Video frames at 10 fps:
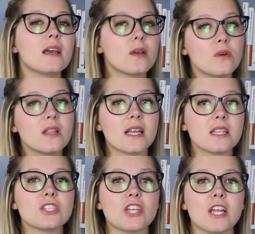It will
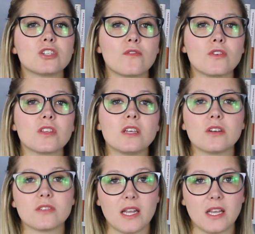likely change over the
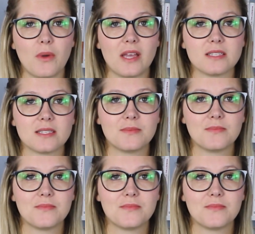years anyways.